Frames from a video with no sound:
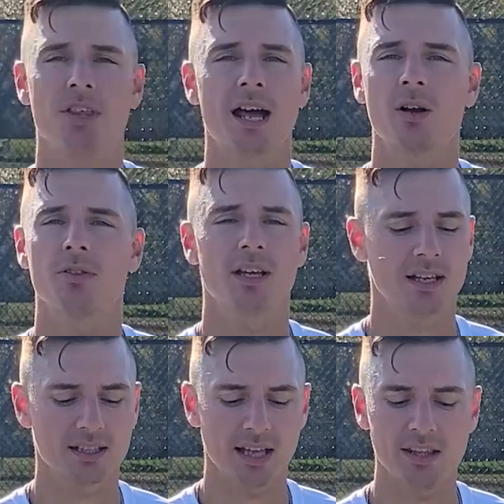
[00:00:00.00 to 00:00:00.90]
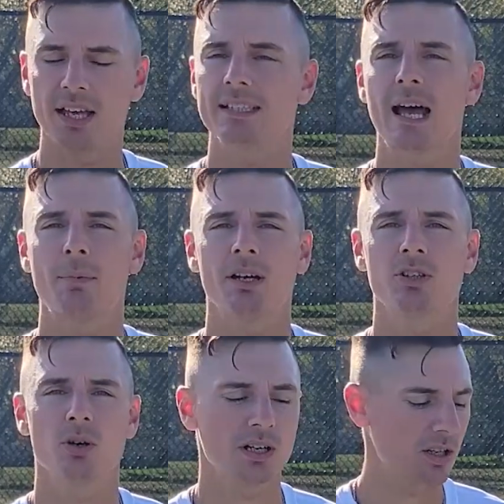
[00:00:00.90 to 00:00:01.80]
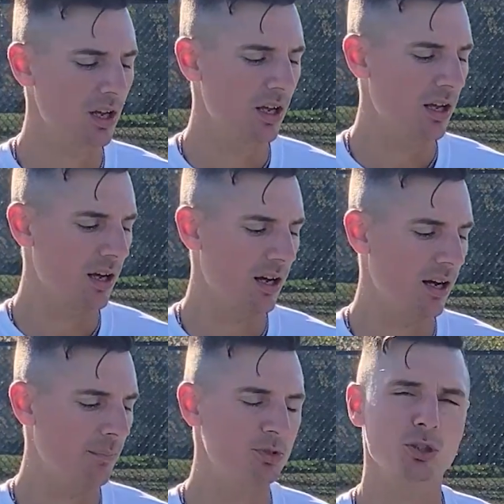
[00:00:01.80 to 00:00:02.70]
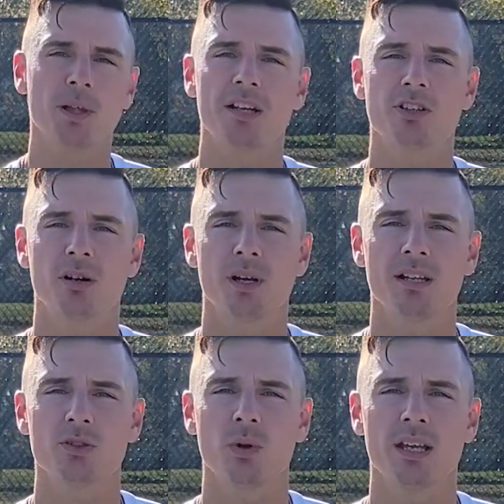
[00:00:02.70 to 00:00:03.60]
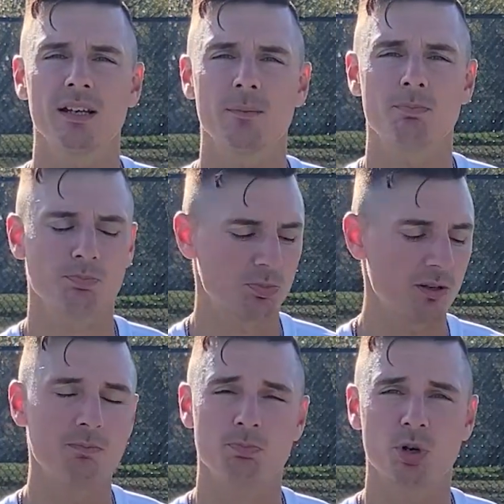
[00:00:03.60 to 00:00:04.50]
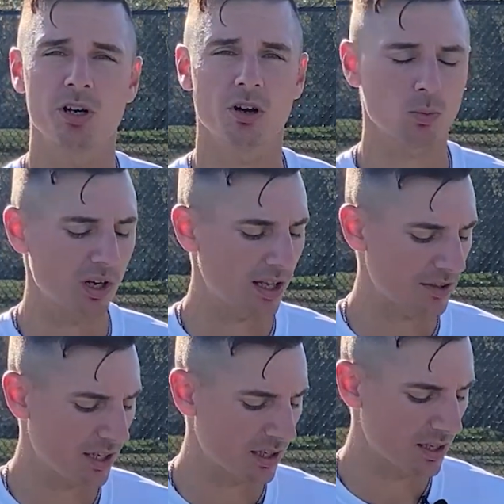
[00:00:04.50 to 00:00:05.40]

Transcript: it. I don't think anything's happening to it. Just played a tournament in this weekend, did pretty darn well, I think.